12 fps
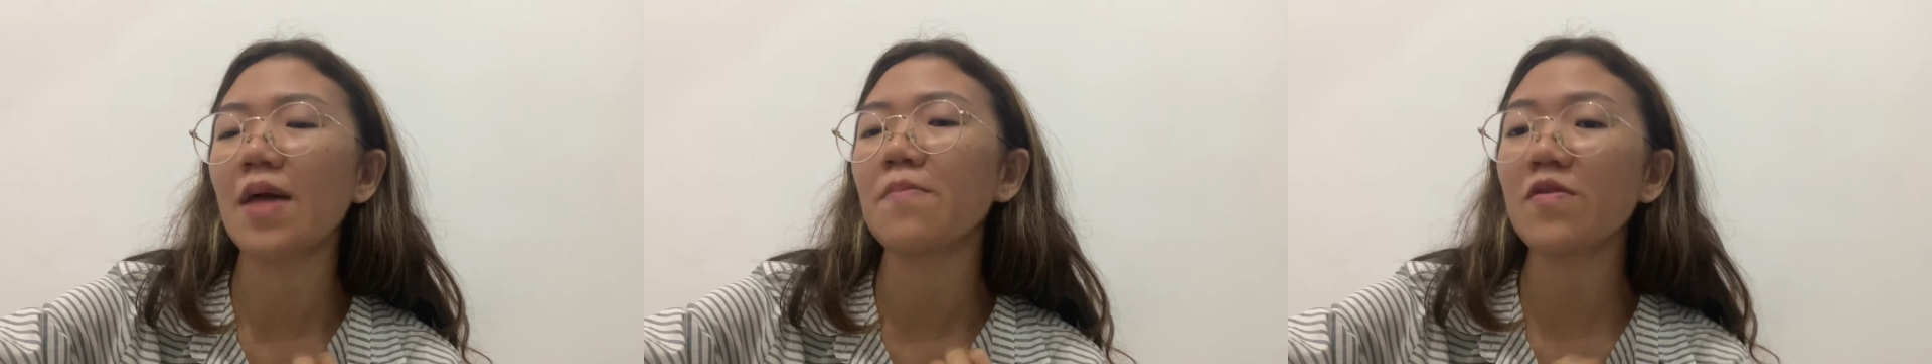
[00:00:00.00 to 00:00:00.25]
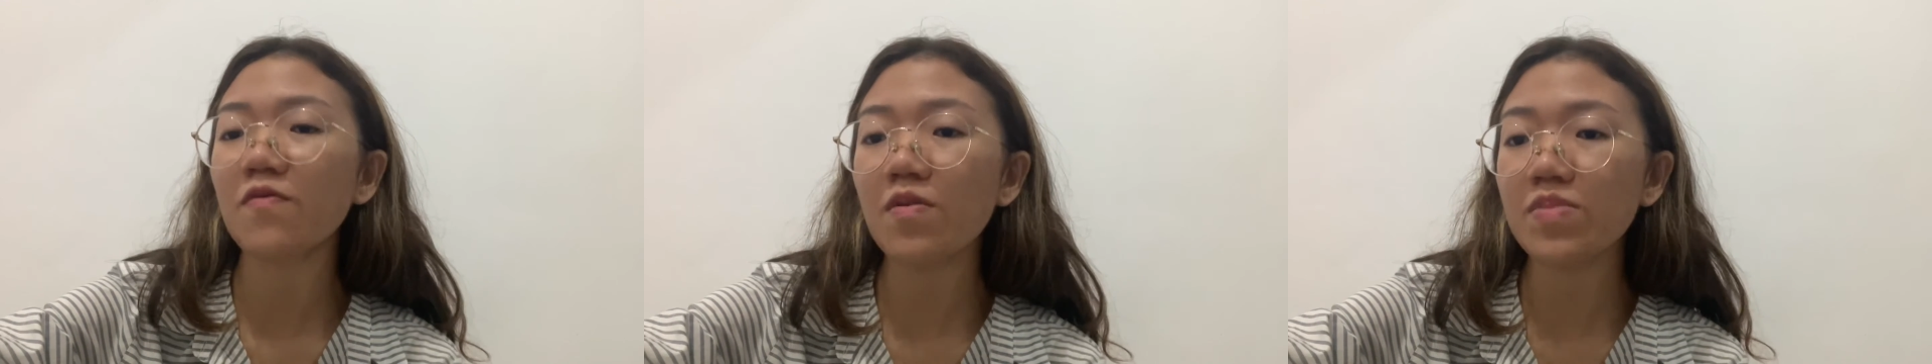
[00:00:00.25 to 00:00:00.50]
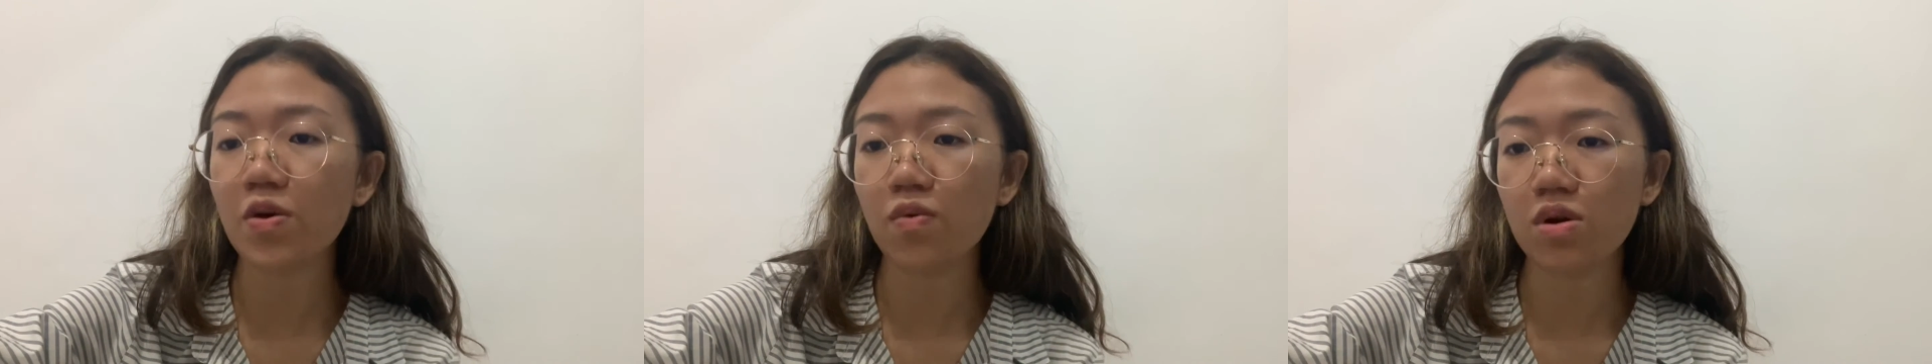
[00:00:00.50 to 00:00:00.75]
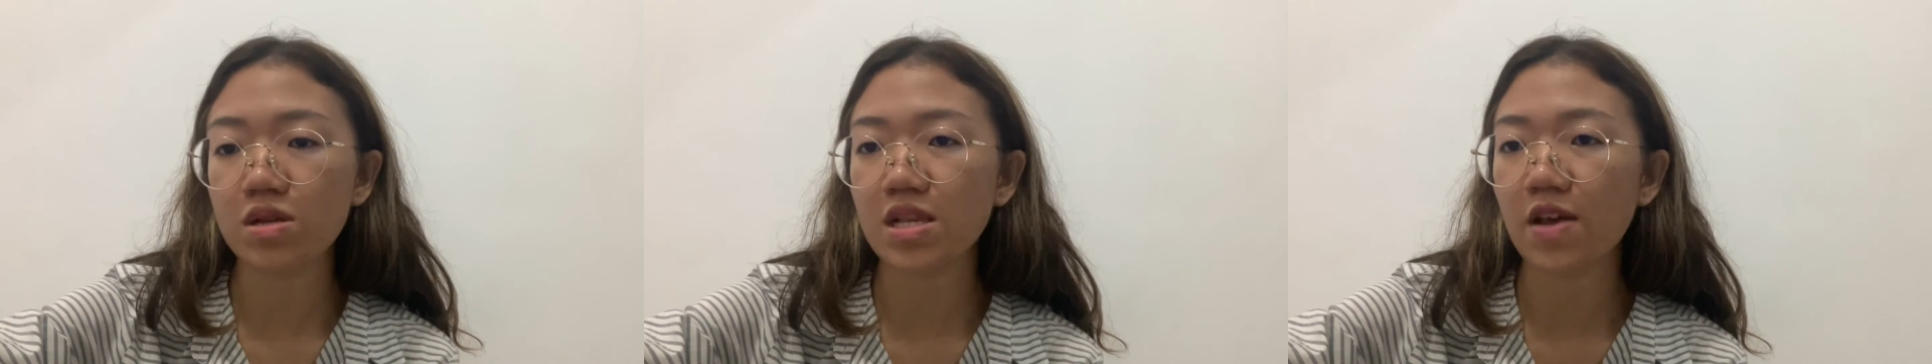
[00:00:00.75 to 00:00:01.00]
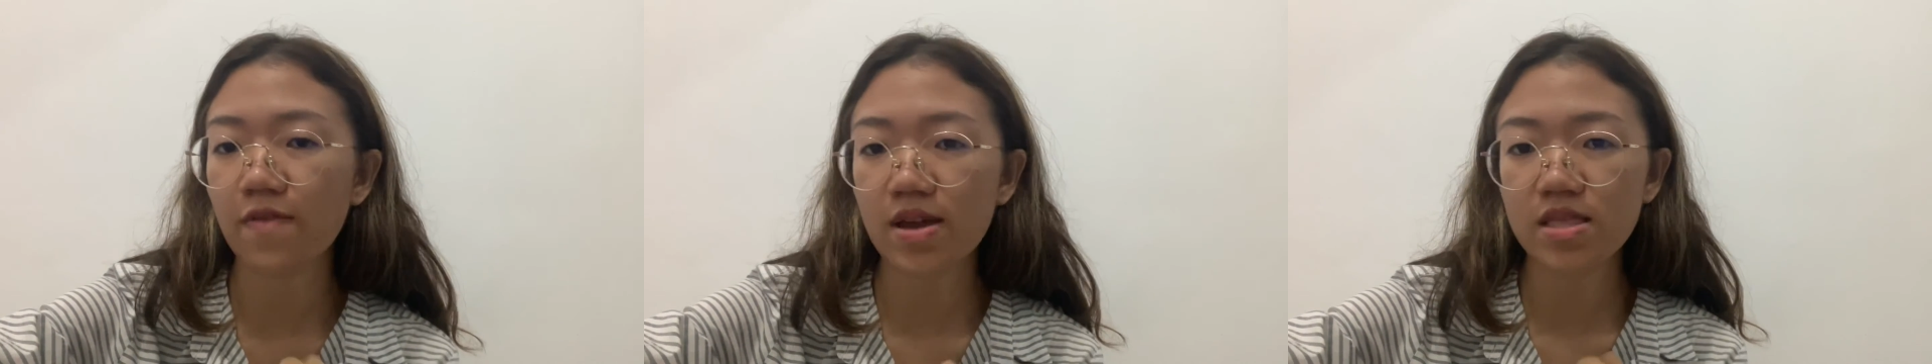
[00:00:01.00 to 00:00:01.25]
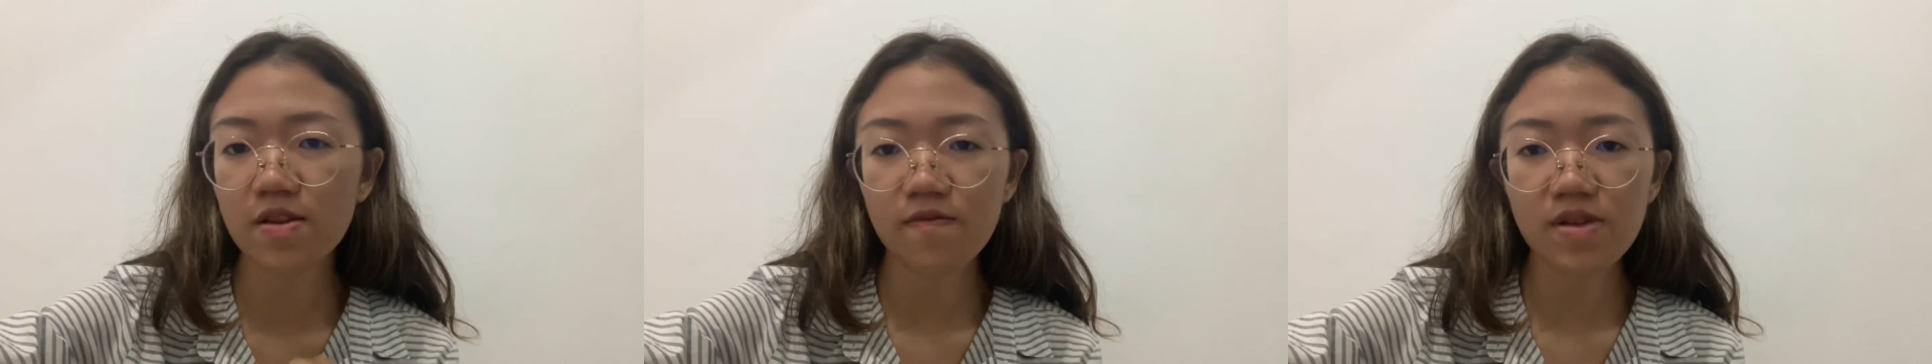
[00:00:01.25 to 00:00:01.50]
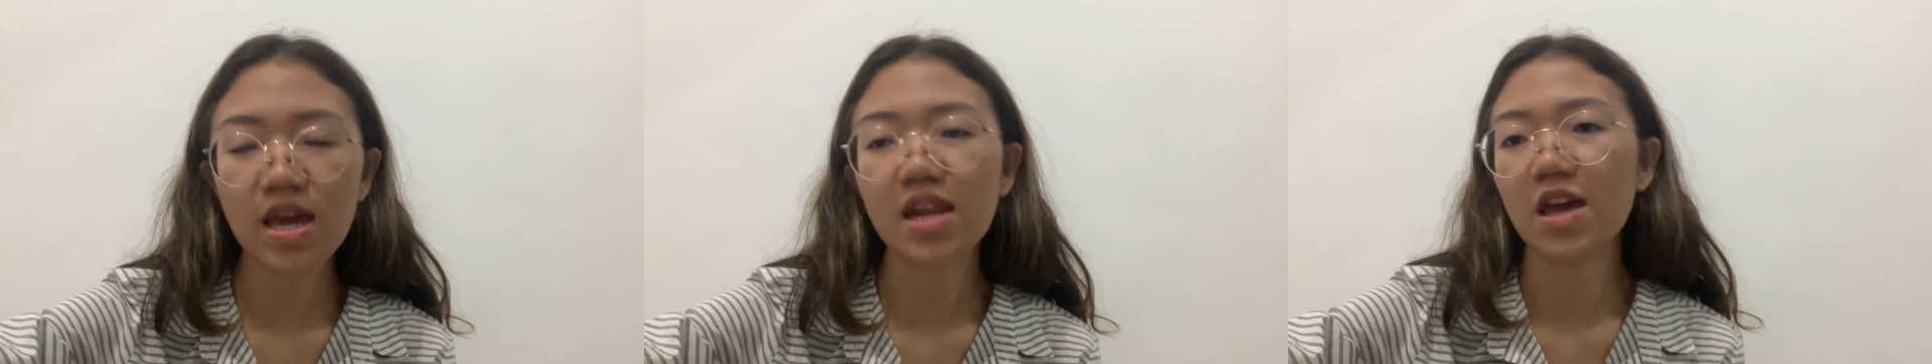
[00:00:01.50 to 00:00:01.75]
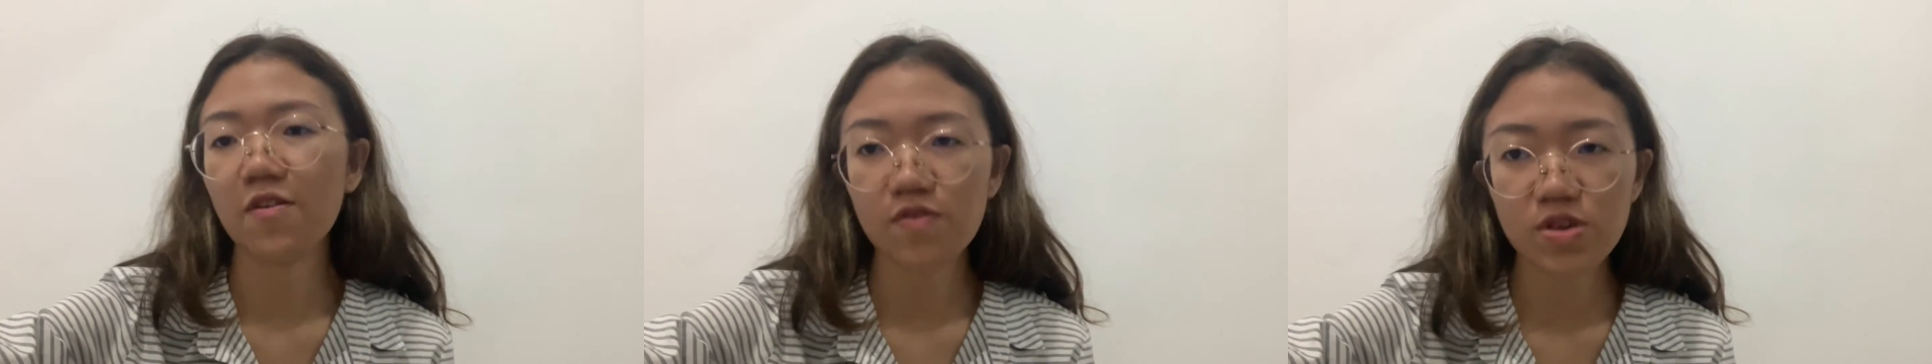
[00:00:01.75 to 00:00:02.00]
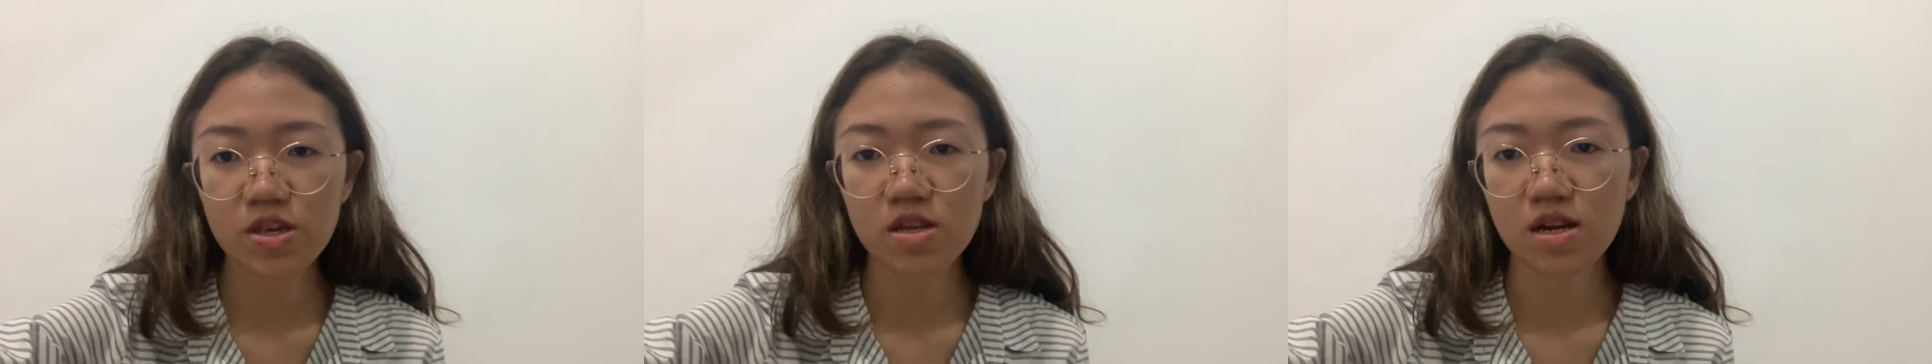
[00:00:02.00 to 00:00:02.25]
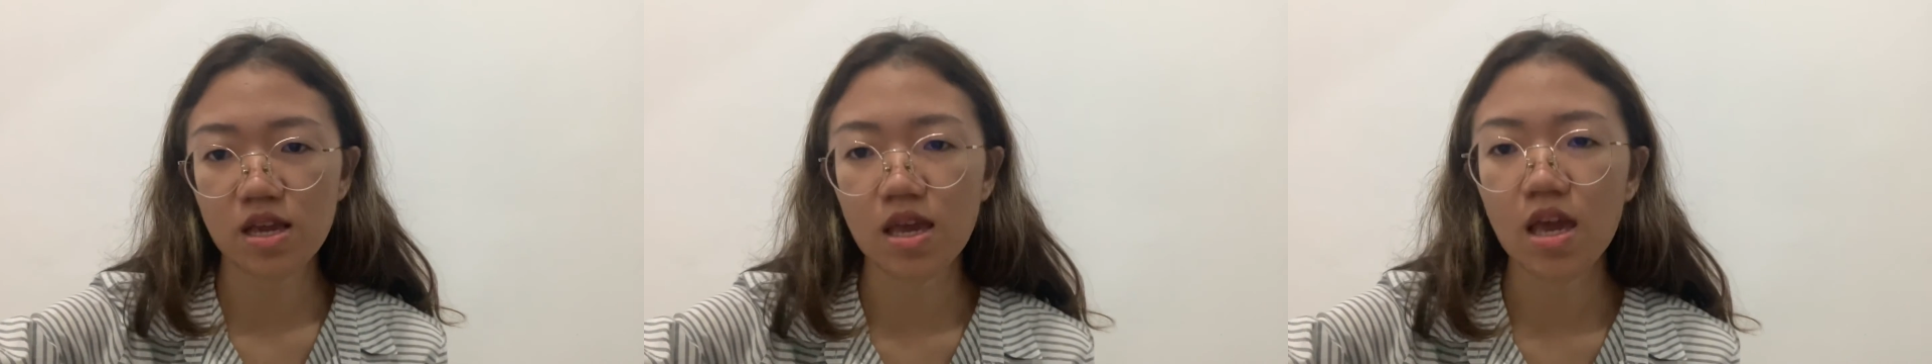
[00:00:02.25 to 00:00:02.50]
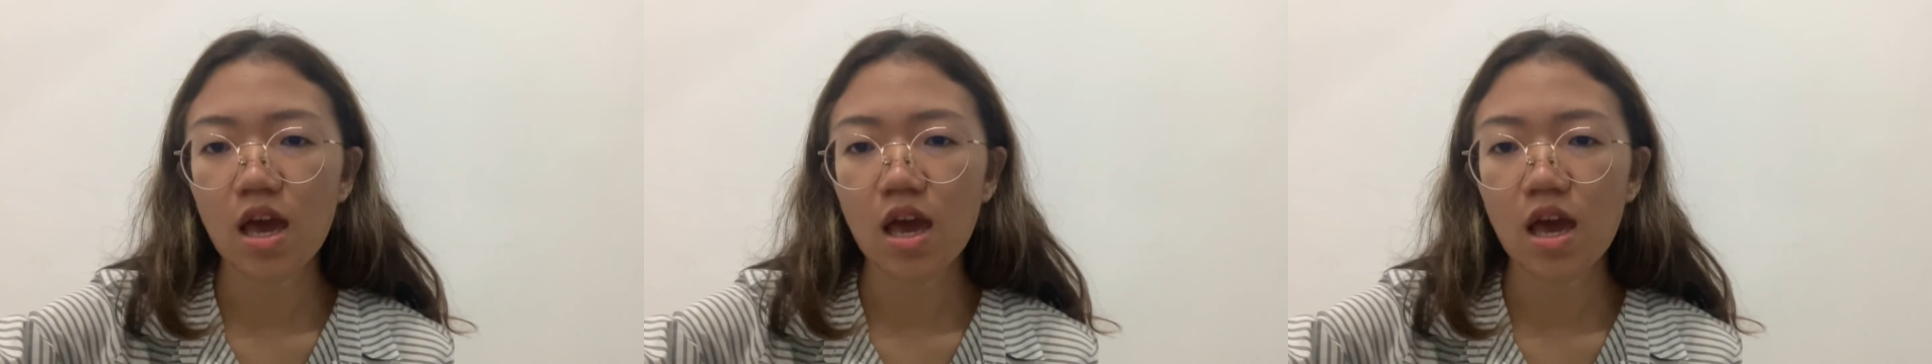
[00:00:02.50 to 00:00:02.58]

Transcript: perform their works effectively and efficiently.